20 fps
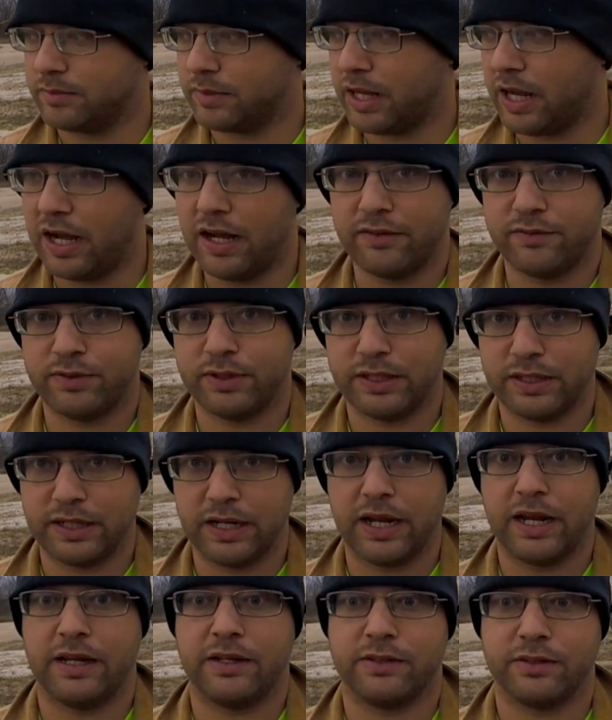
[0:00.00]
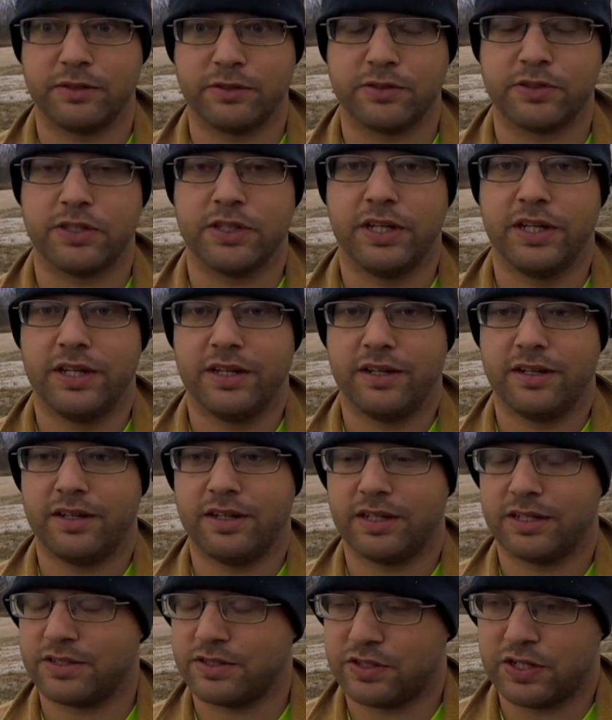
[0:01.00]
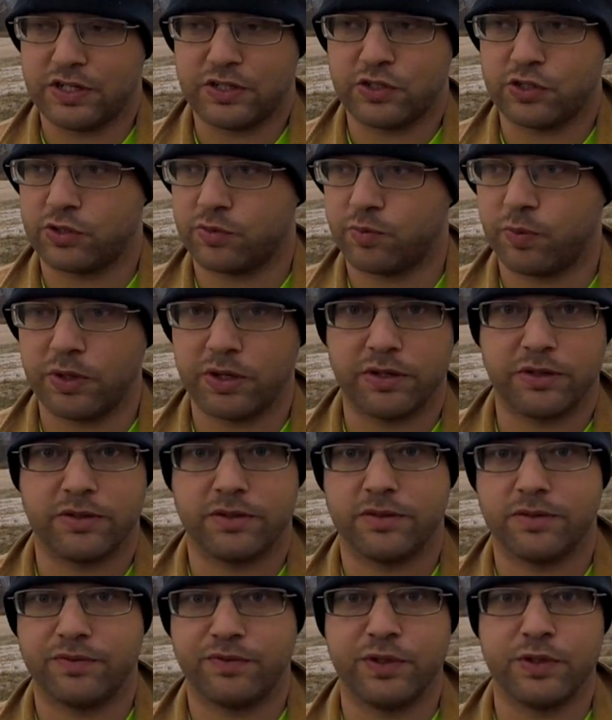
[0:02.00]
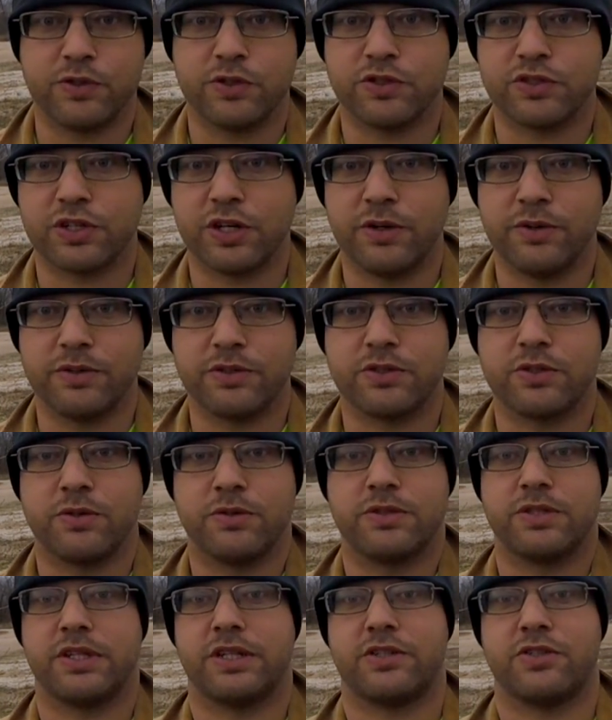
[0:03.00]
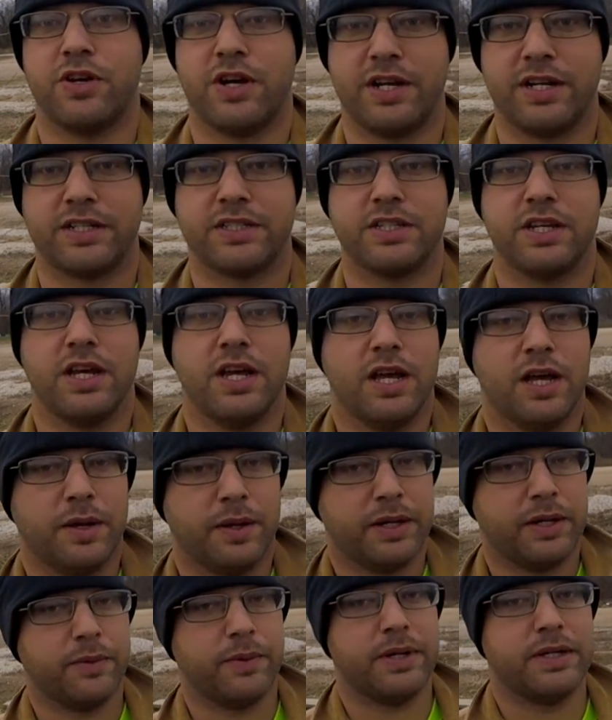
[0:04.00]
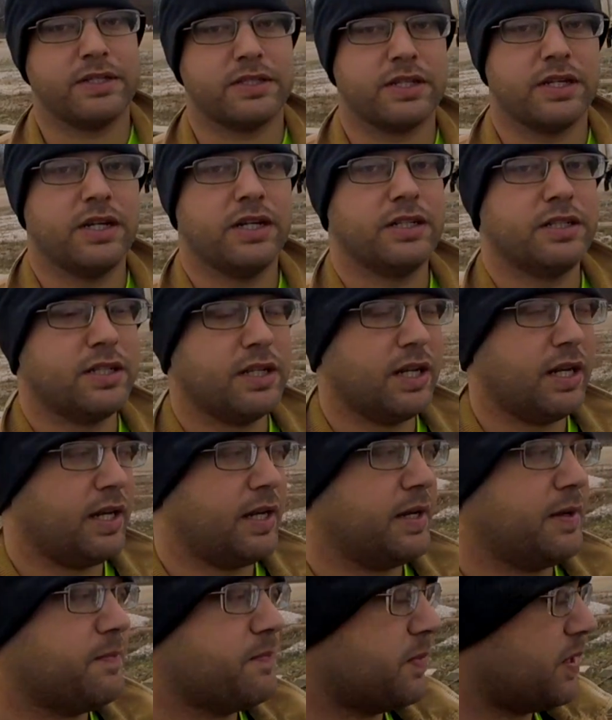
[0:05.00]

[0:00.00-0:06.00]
confident anglers, because that's just where the future is going, is towards electronics. Anyways, today